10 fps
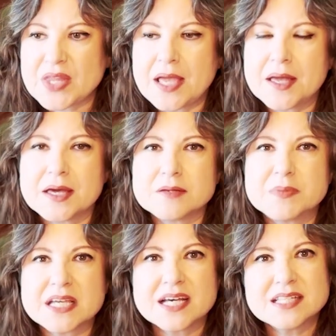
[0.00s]
And
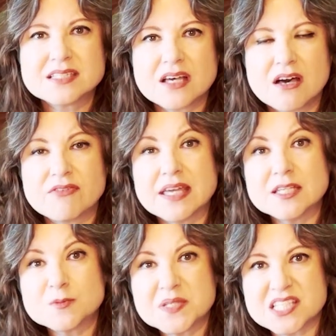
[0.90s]
because of
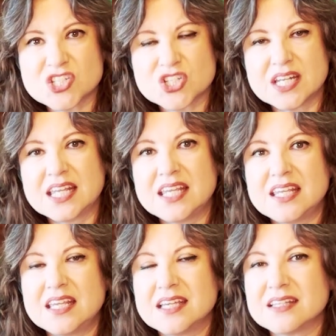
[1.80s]
his position,
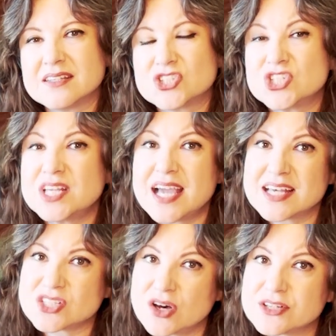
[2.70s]
she
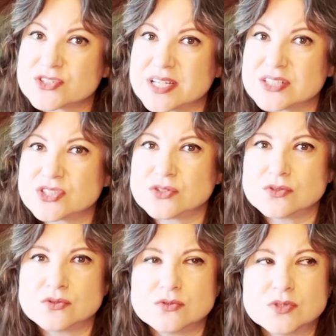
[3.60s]
has entree
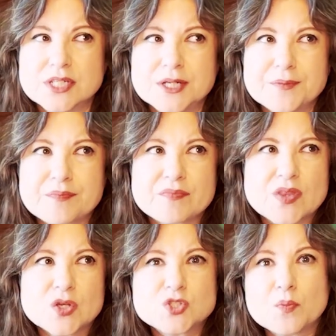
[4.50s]
to
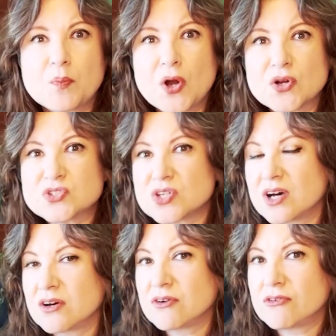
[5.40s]
parts
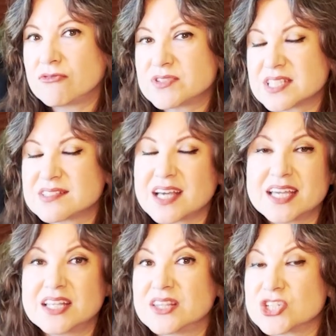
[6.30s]
of
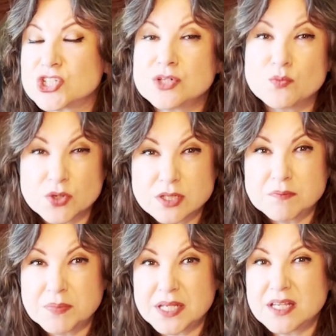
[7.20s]
society that she
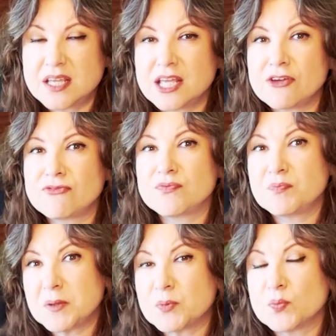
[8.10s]
wouldn't be if
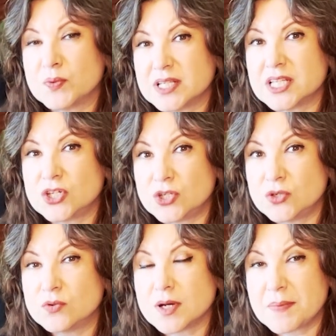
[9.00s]
people really
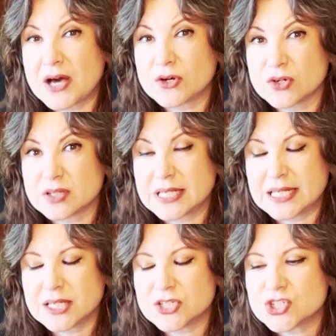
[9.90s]
knew about her
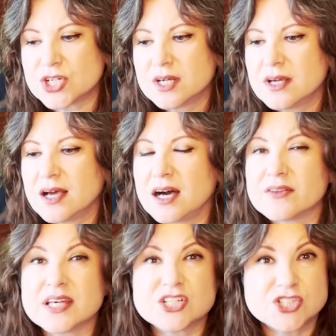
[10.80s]
lineage,
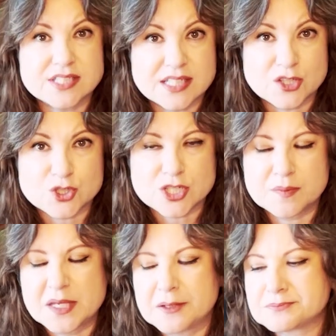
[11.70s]
that she's
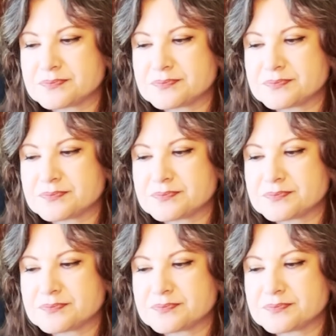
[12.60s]
illegitimate.